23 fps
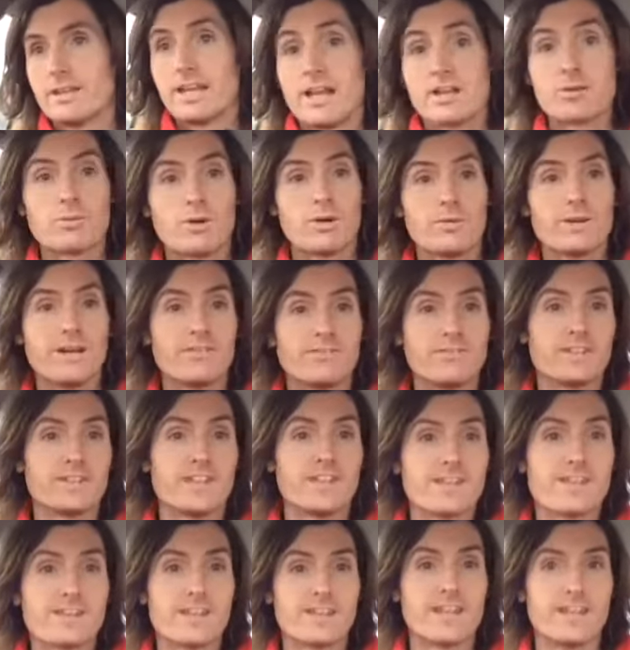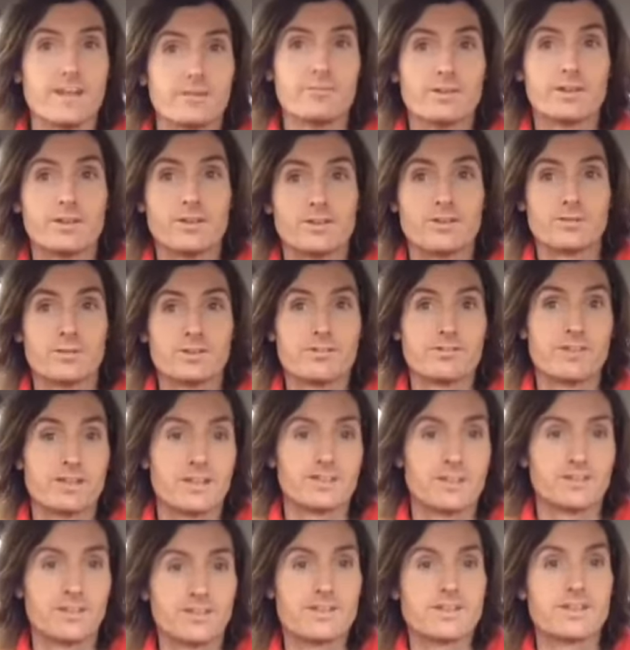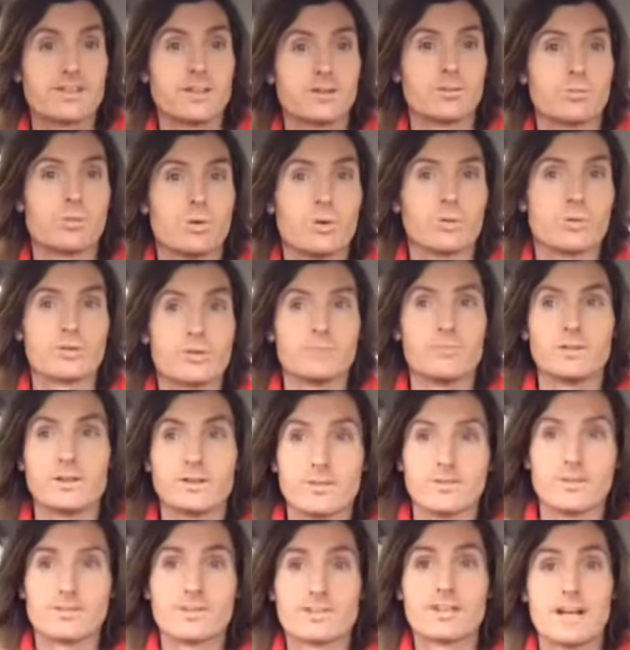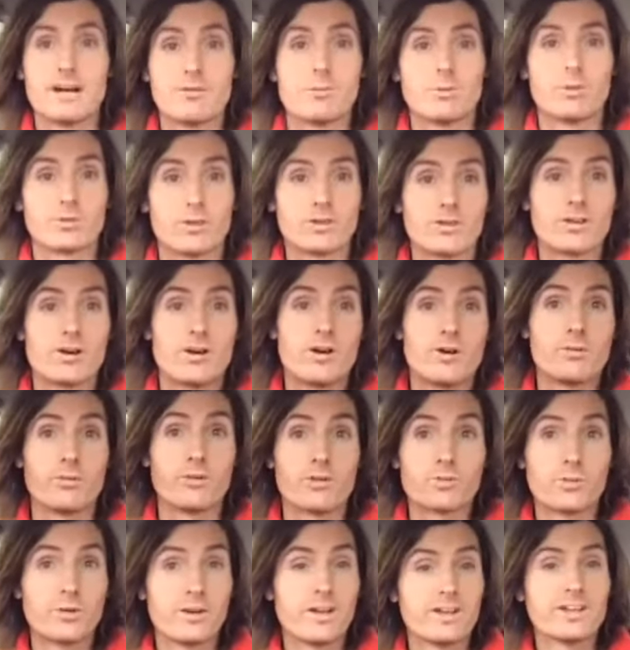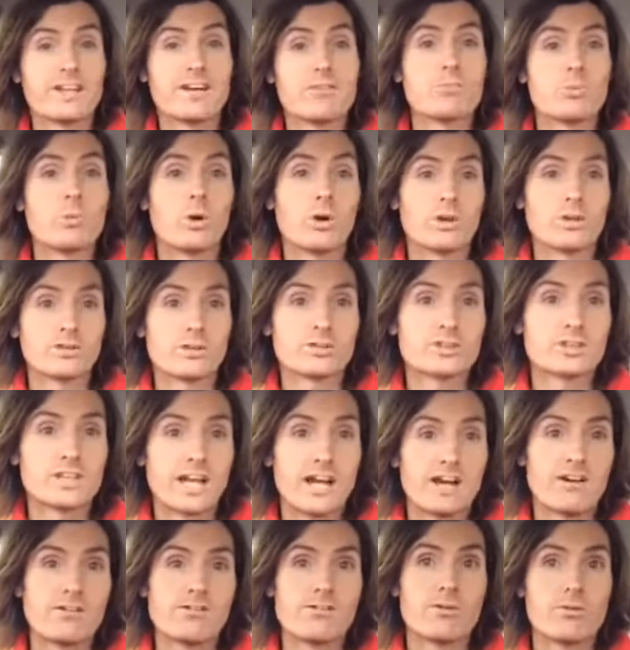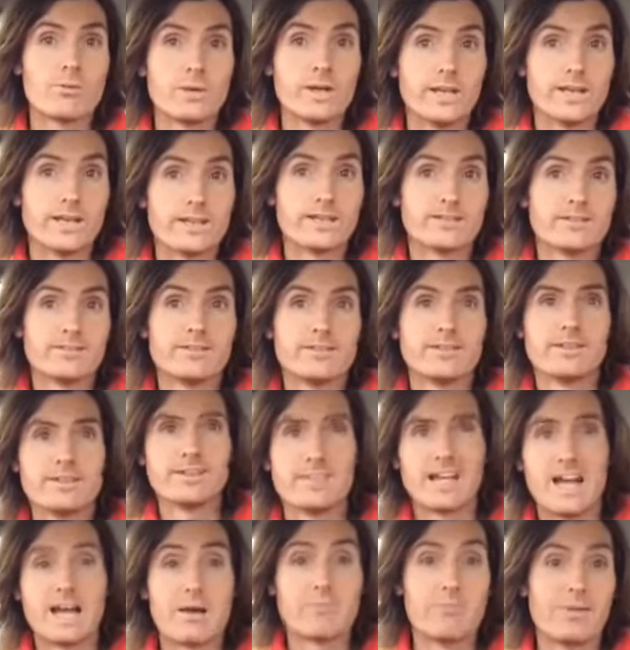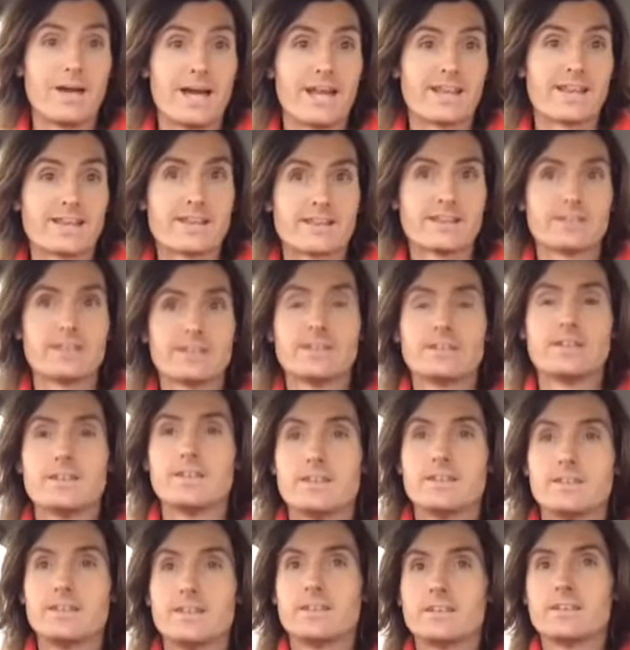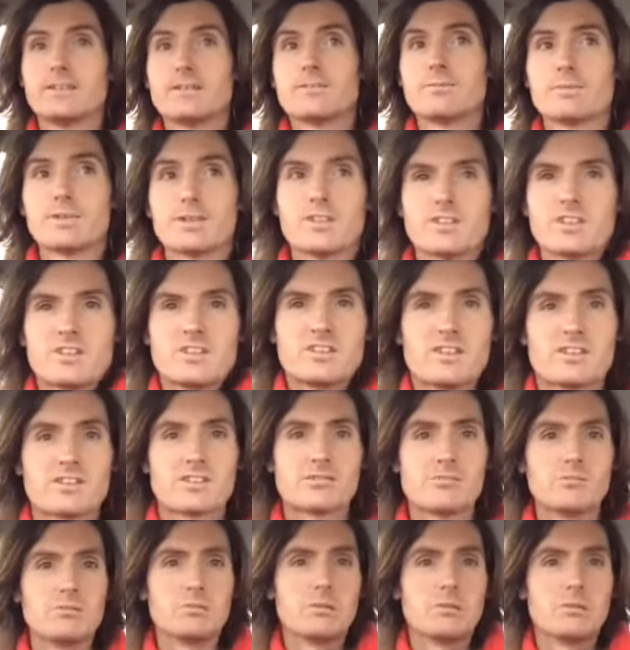that's why we have a distiller, because we drink distilled water, because tap water is horrible. That's why I only have one shower a week at best, because I just